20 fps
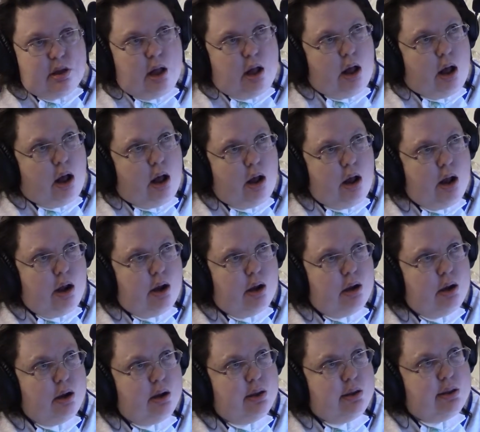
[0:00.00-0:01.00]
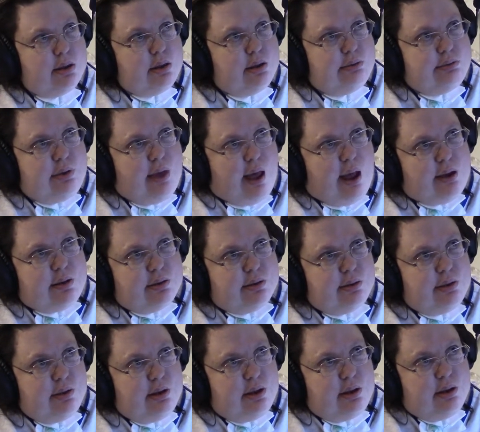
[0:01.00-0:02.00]
are the
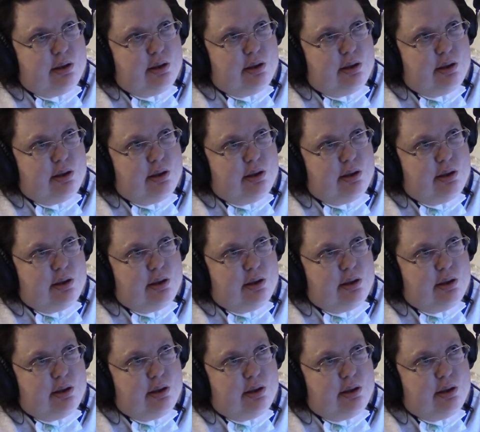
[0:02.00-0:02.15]
fact that